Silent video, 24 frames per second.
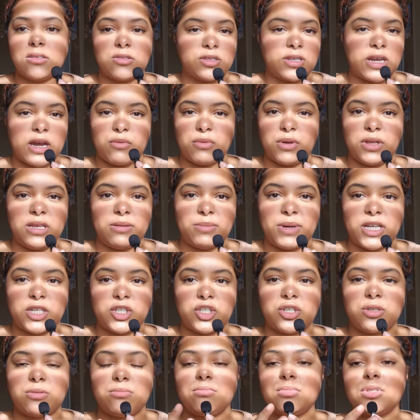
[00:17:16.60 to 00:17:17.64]
There's not really
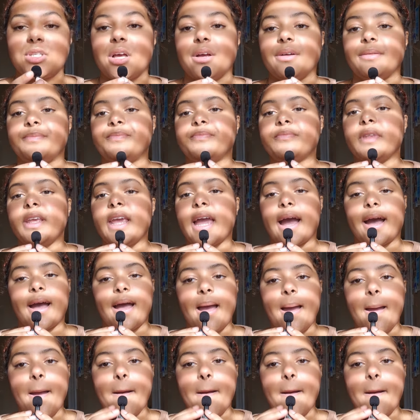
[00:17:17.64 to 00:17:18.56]
much. So yeah,